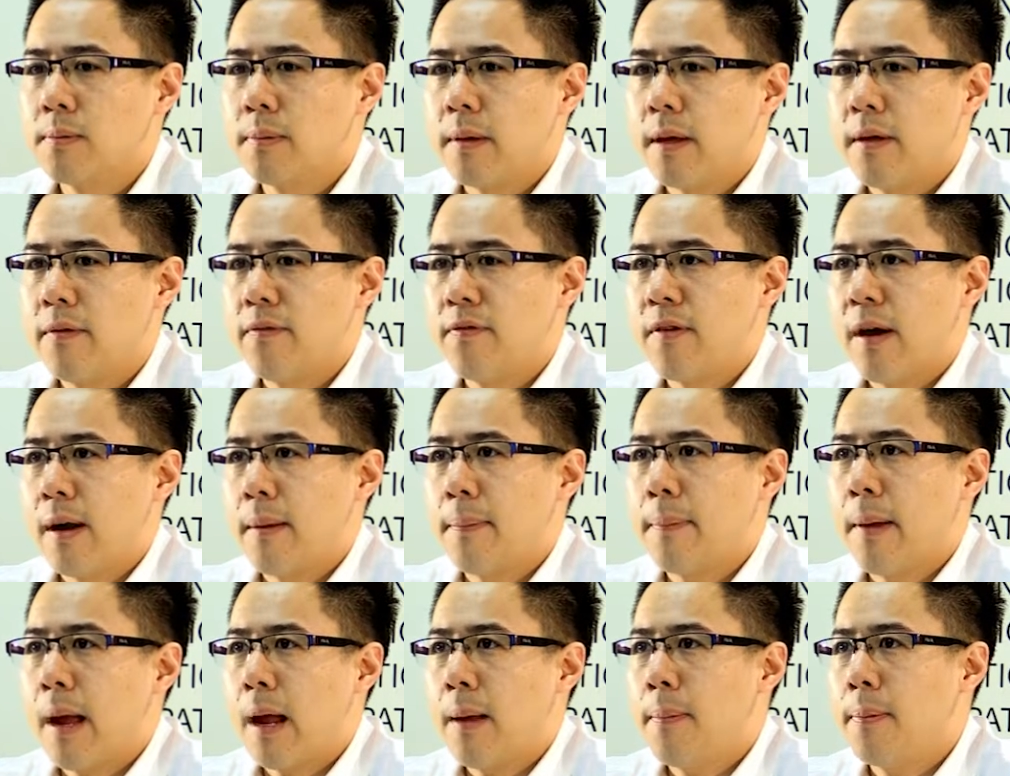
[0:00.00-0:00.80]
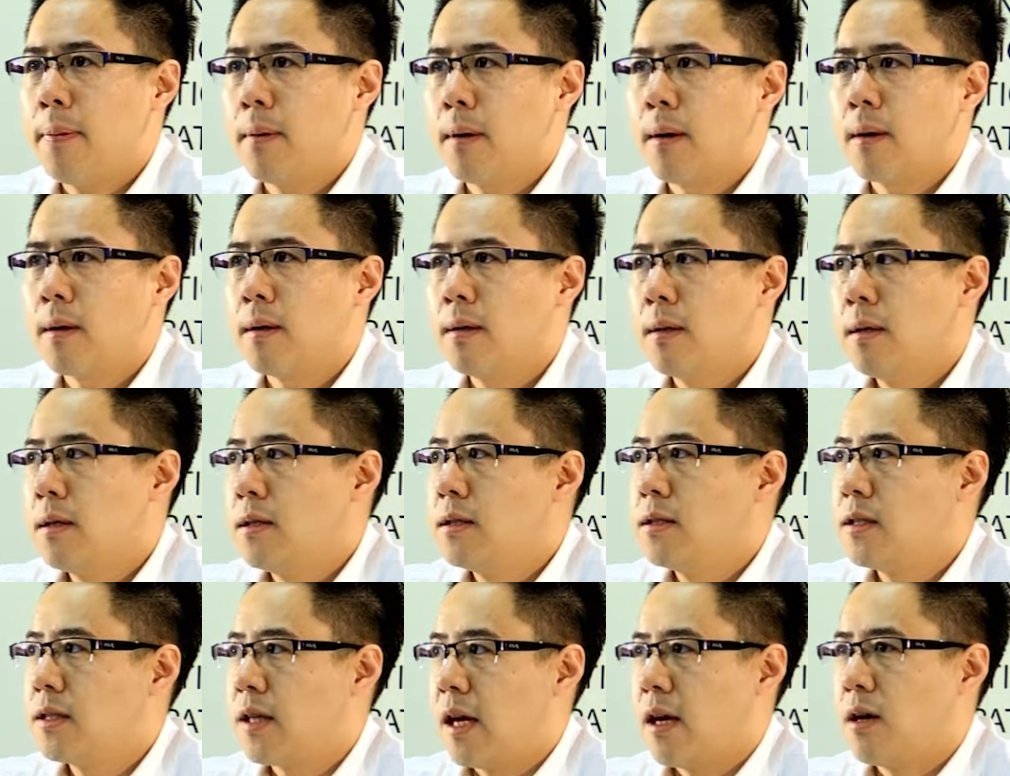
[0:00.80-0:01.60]
but in fact paper
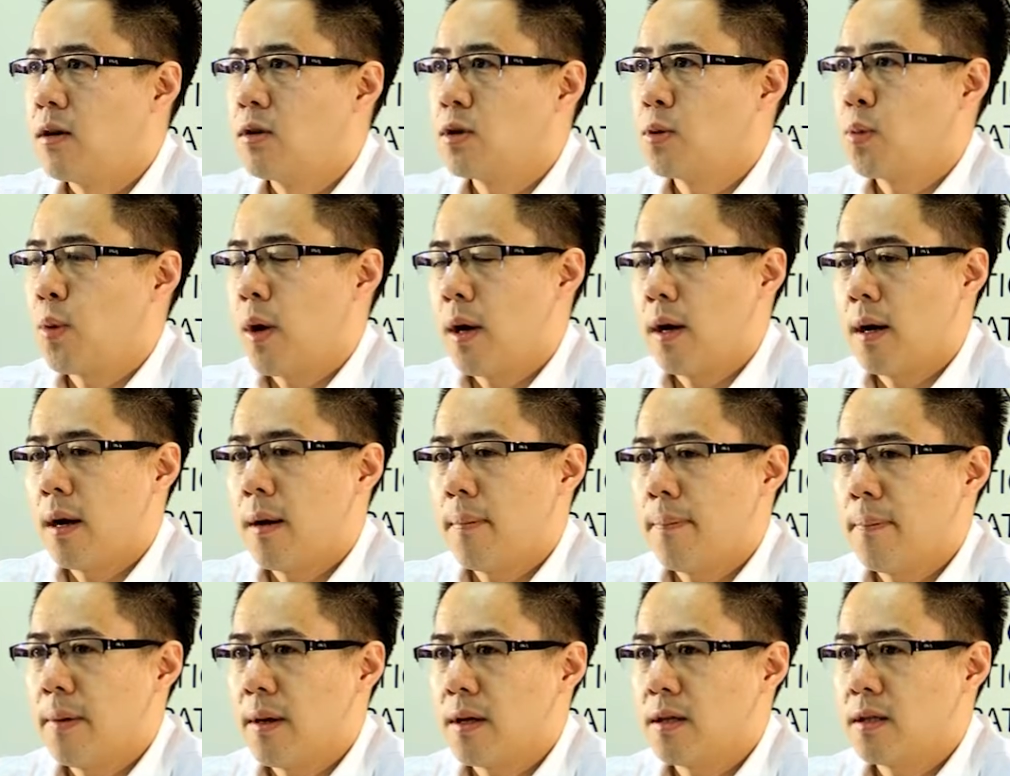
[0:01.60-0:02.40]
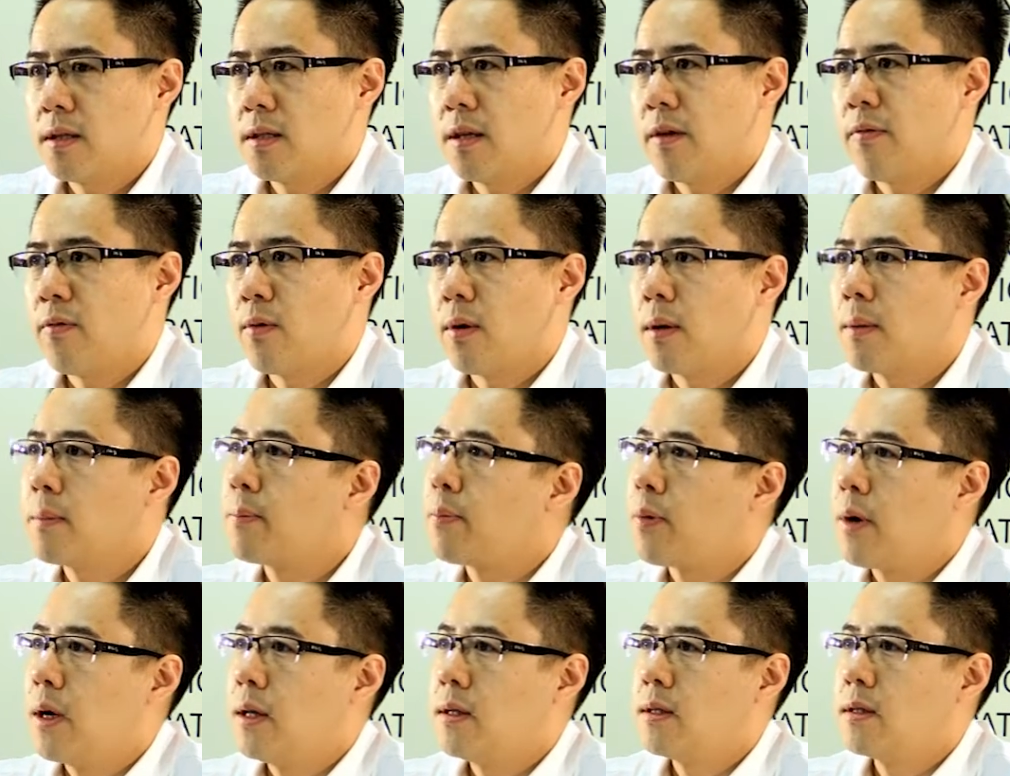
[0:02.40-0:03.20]
sales went up because everyone
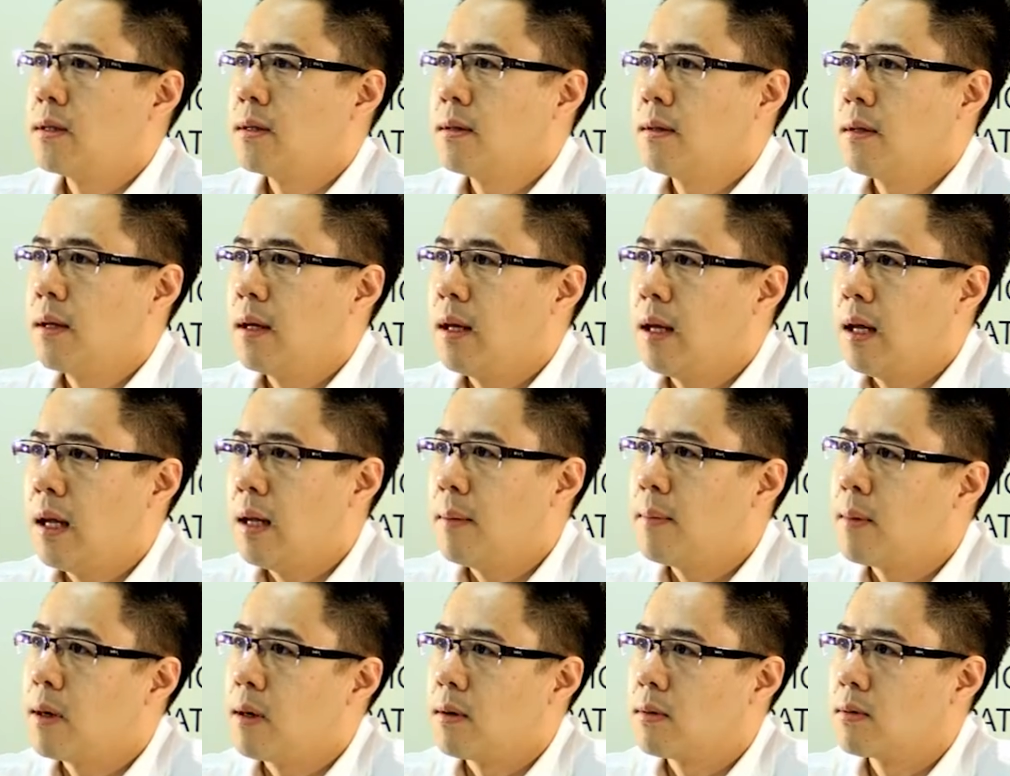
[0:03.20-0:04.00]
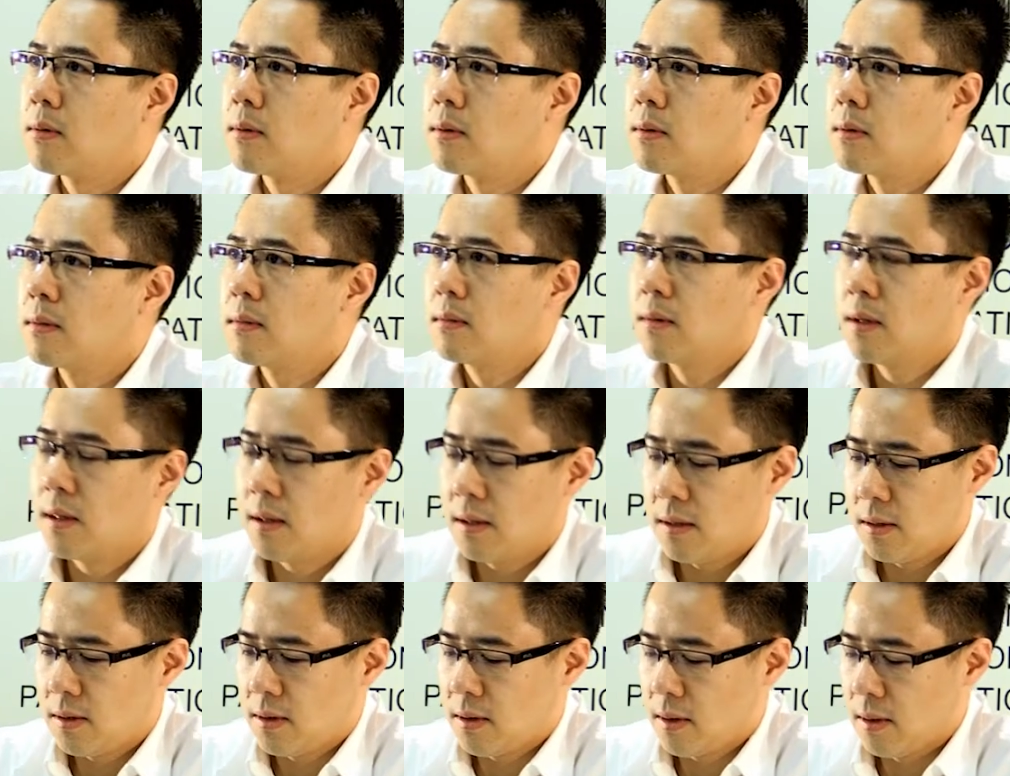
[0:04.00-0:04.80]
prints emails.
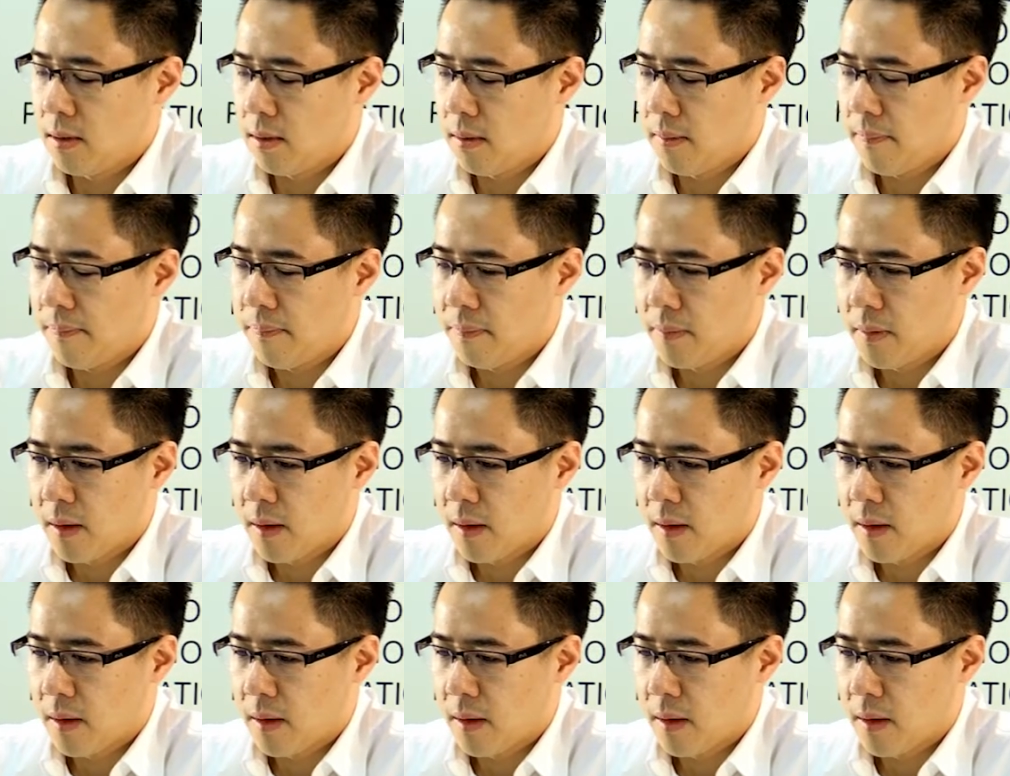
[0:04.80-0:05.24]
So